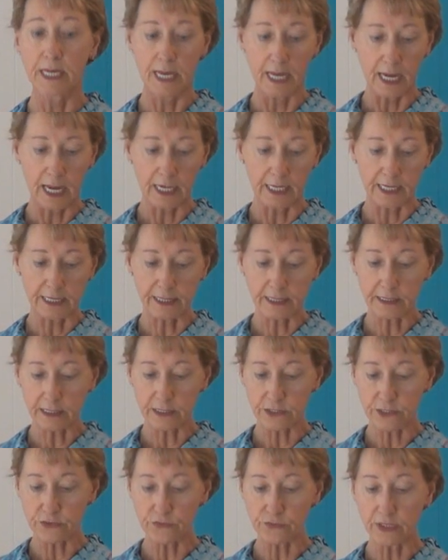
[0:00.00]
And I think
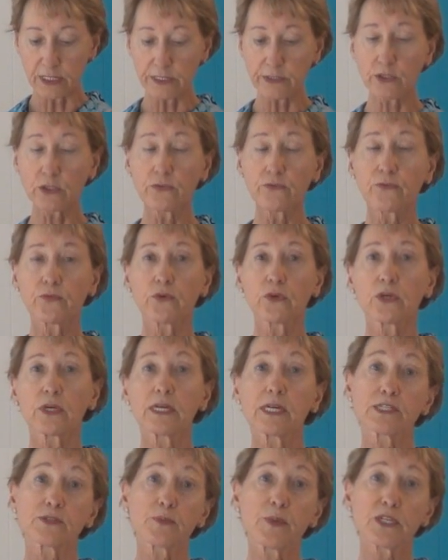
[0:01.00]
this is really good for,
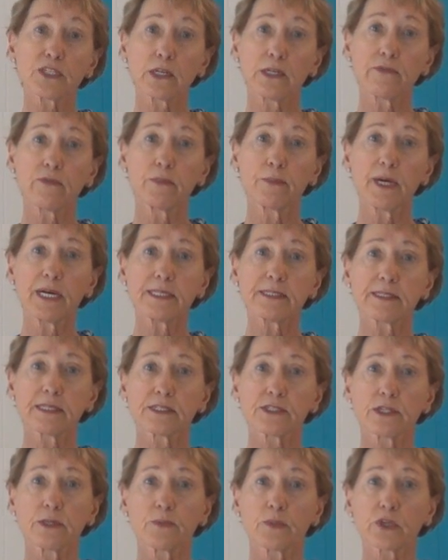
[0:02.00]
especially for my
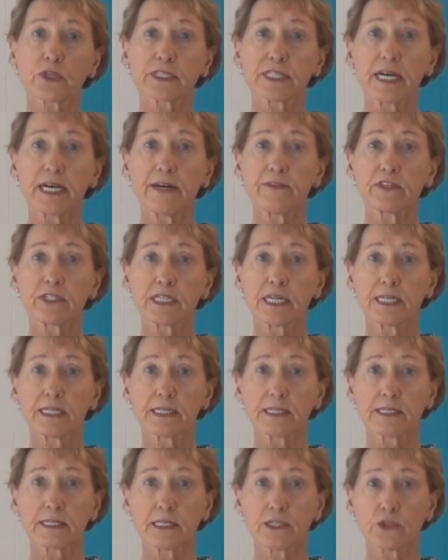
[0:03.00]
system, because I have a
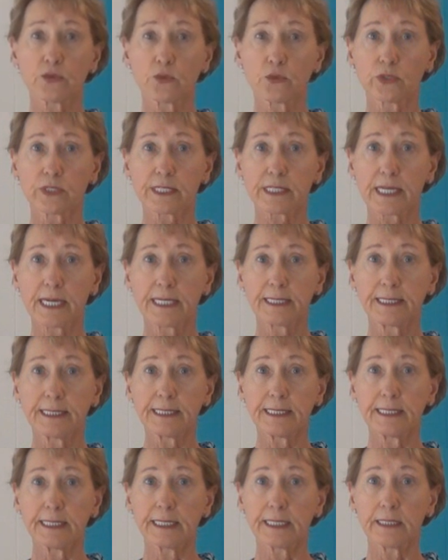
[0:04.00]
tendency towards
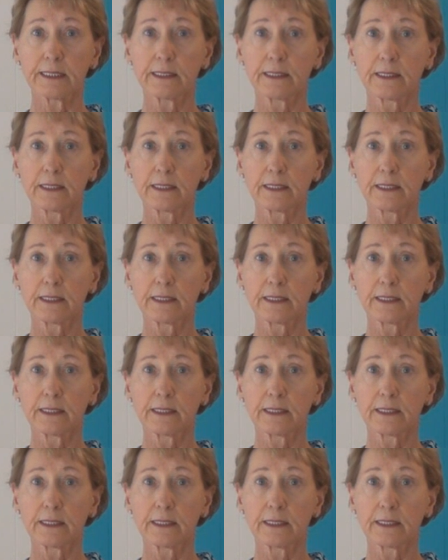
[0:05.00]
candida.